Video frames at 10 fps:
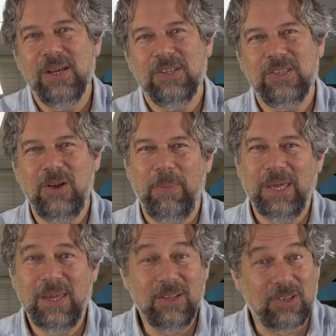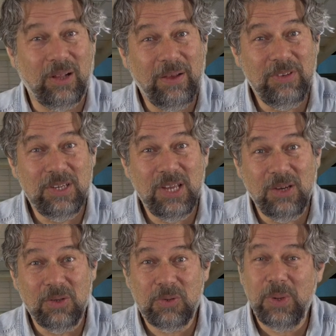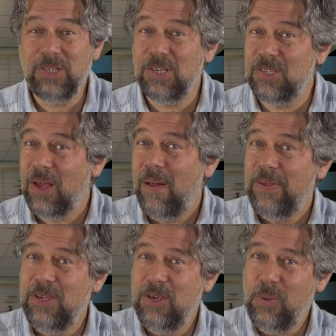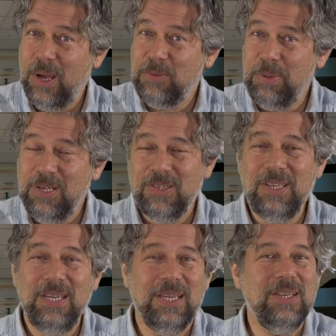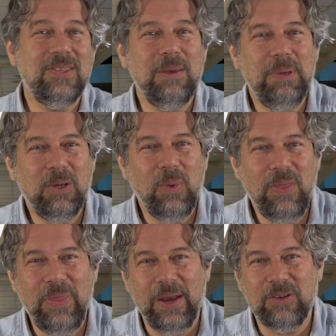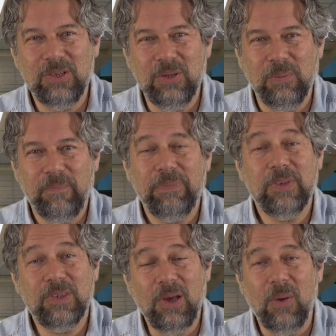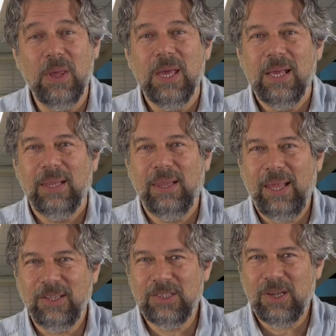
So my kids all have Nintendo Switches. USB-C is the big win there too. So let's